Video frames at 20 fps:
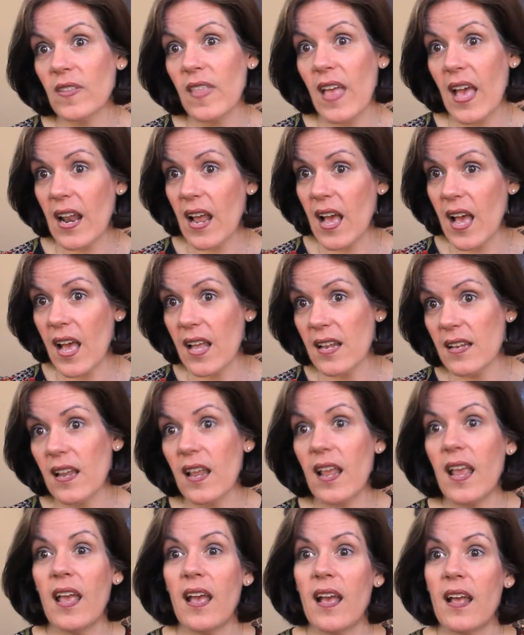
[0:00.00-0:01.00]
on
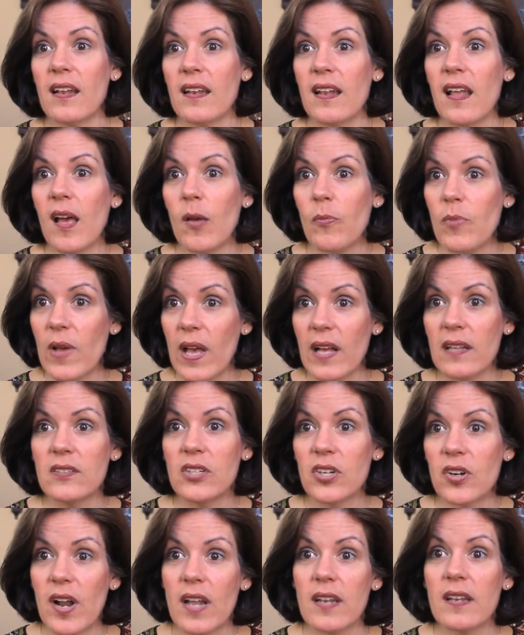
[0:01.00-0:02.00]
and upheld
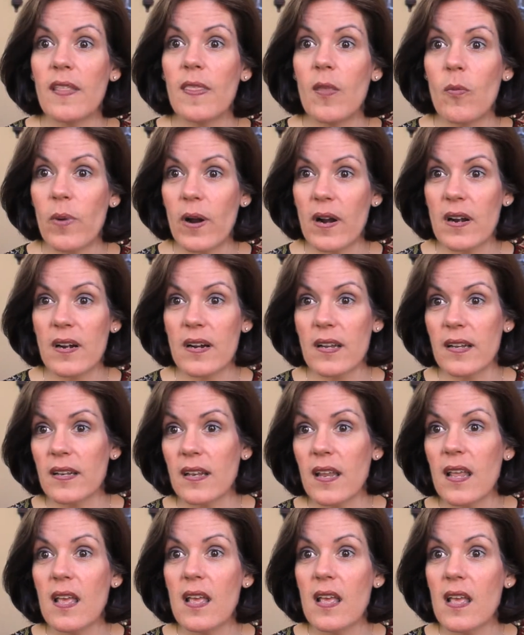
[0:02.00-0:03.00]
her end of the bargain
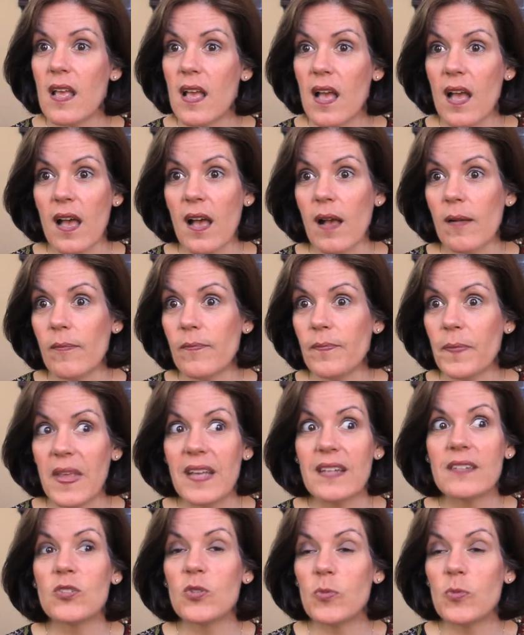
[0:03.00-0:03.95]
in